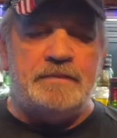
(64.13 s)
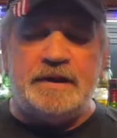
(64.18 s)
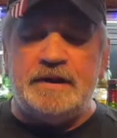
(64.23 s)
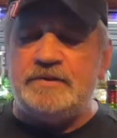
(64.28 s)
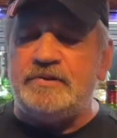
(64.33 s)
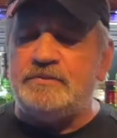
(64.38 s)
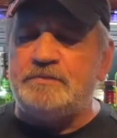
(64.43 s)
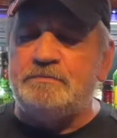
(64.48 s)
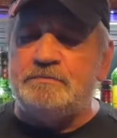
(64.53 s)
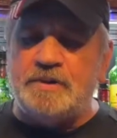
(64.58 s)

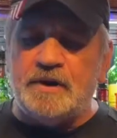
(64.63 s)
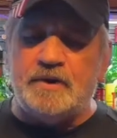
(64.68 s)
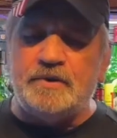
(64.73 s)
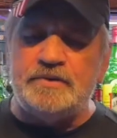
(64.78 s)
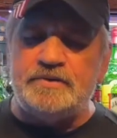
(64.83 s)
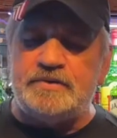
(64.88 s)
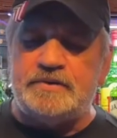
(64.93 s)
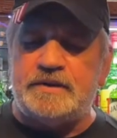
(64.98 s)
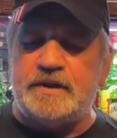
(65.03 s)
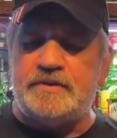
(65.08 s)
it's
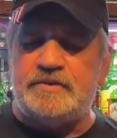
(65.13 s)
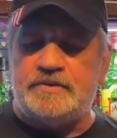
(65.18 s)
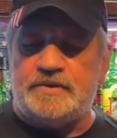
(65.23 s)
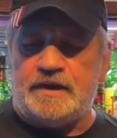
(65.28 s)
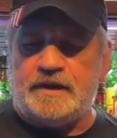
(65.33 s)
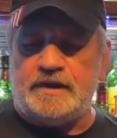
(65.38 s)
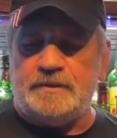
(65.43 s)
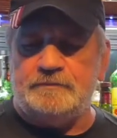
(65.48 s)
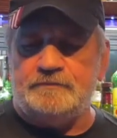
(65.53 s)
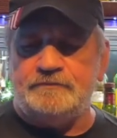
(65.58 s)
both the
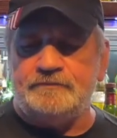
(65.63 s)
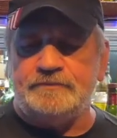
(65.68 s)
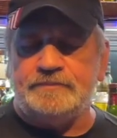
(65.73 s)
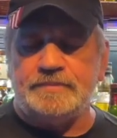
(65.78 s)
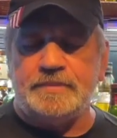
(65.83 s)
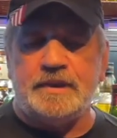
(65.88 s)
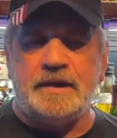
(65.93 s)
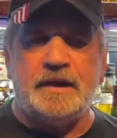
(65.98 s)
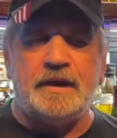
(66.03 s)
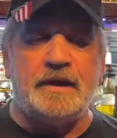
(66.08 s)
same.
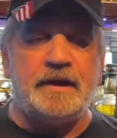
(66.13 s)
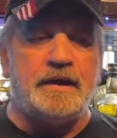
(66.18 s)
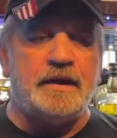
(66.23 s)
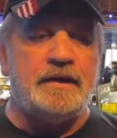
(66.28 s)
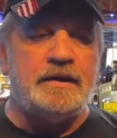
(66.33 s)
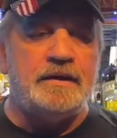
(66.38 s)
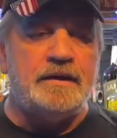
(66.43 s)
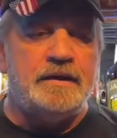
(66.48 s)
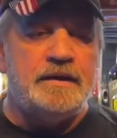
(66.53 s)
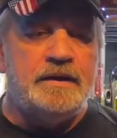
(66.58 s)

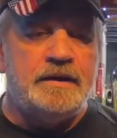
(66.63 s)
Uh,